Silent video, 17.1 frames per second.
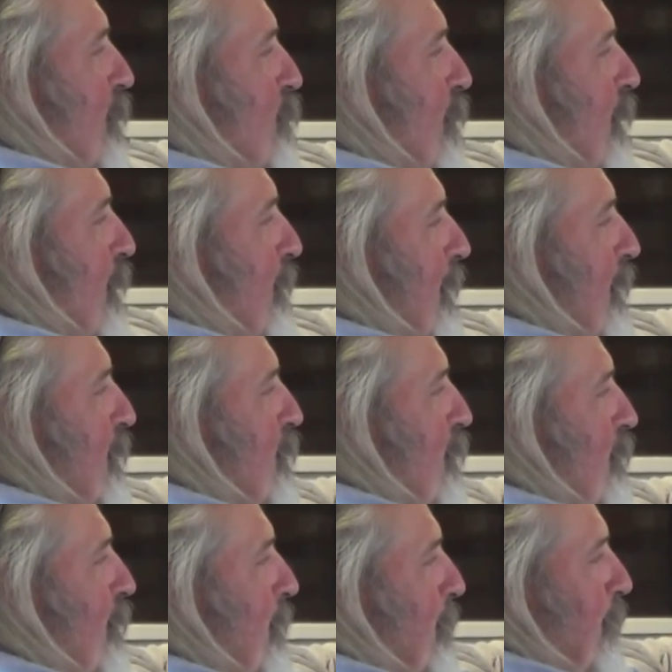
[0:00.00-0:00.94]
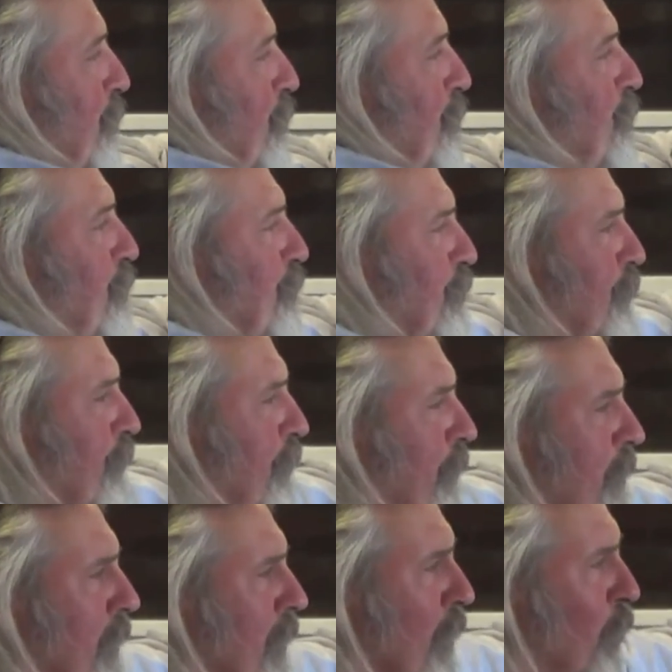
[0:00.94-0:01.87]
trial by jury.
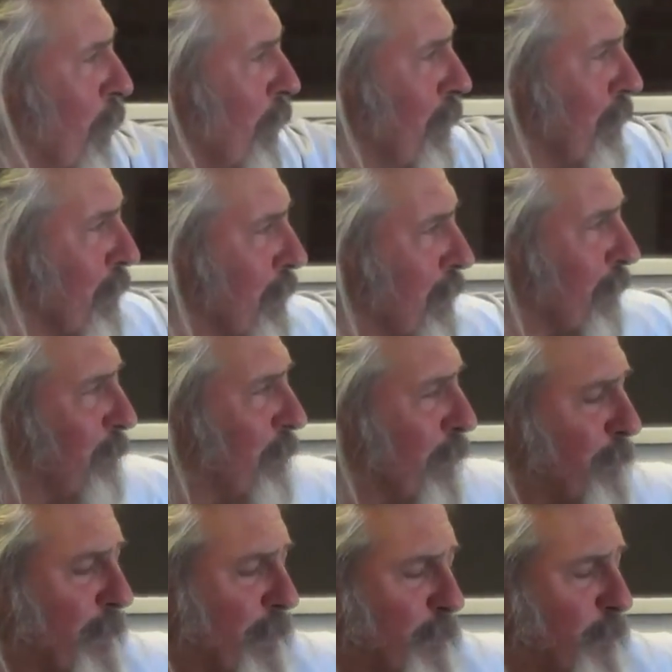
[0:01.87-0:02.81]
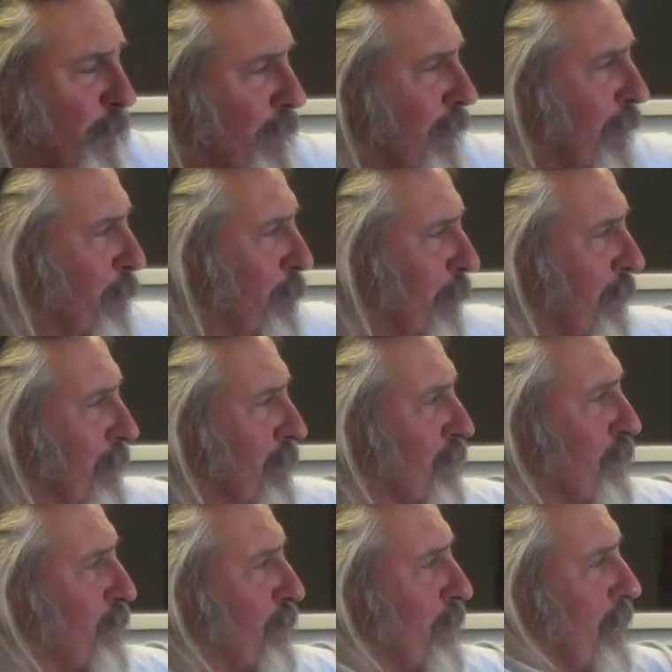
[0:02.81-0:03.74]
Why are you looking at my paperwork anyway? This
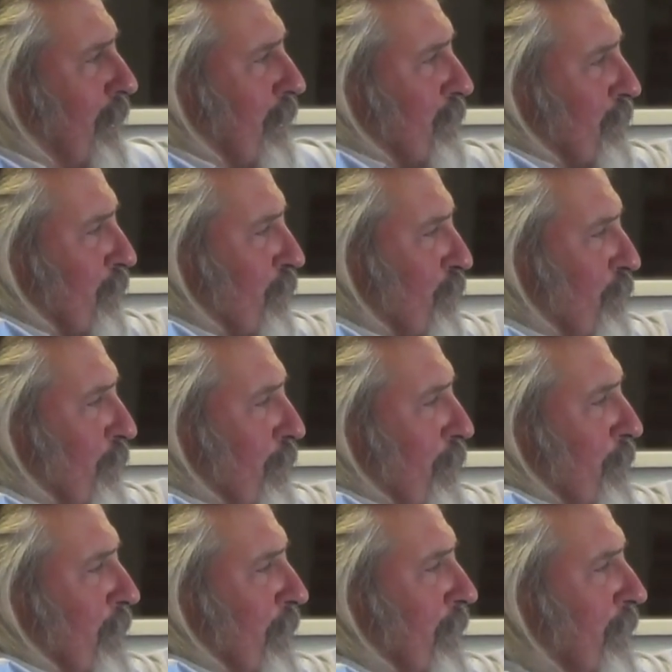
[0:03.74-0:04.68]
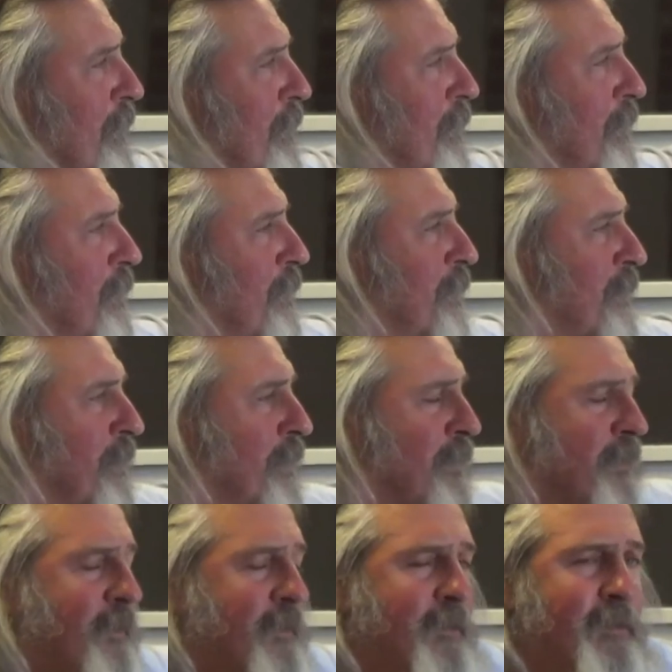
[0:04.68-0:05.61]
is for the eyes of the jury only.
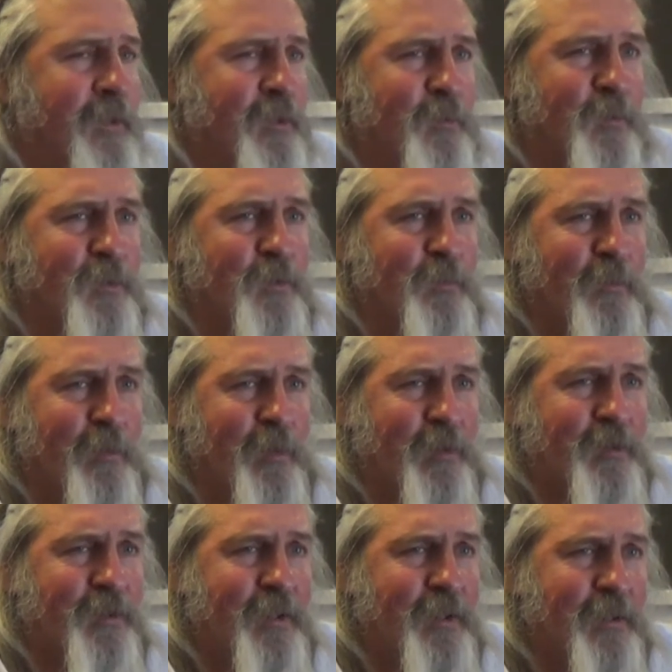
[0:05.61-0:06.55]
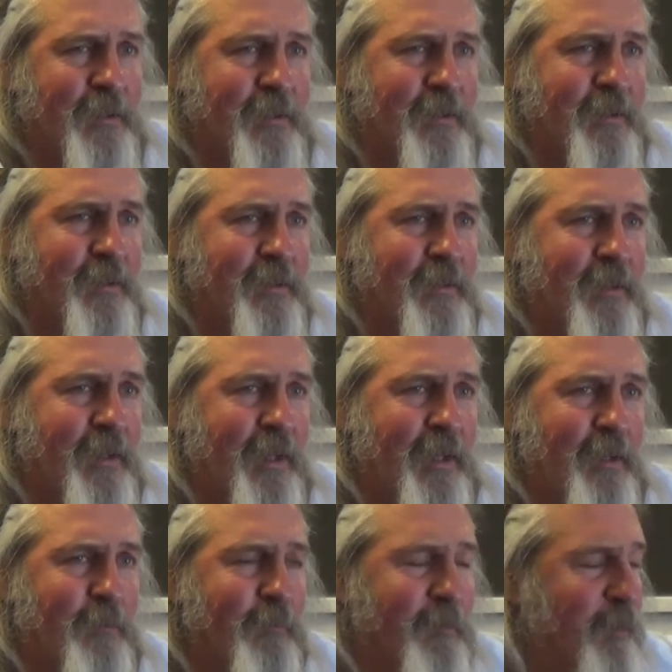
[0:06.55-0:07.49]
This was to remain sealed.
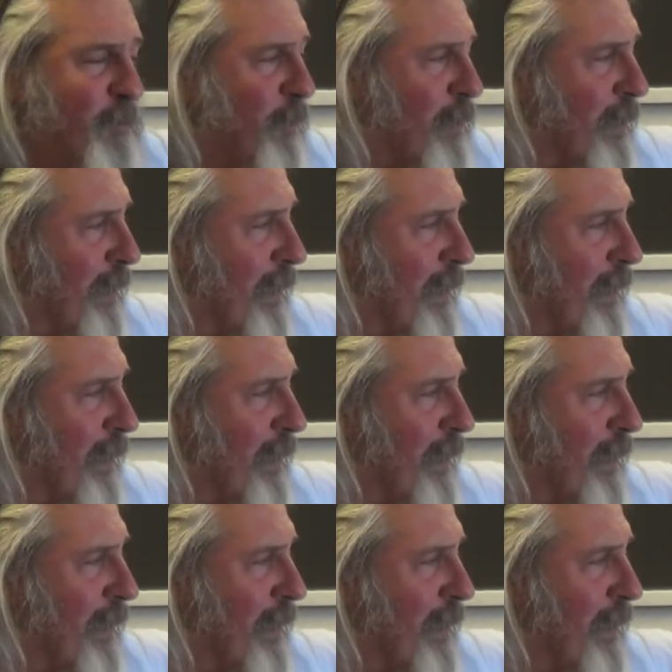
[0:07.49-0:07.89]
I don't require